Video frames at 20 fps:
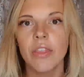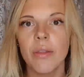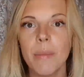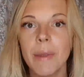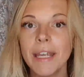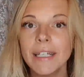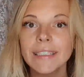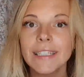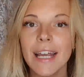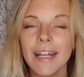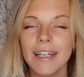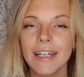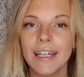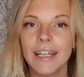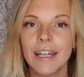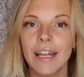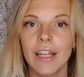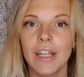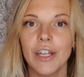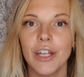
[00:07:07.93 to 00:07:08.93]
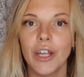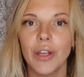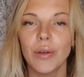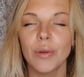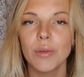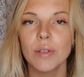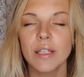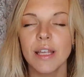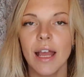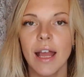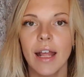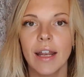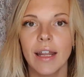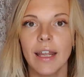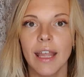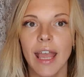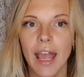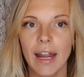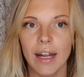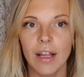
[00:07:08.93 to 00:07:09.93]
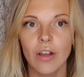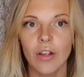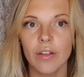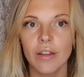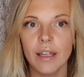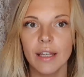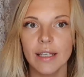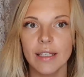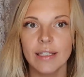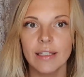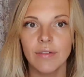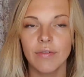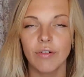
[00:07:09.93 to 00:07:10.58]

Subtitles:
The main technique I use, and again I got this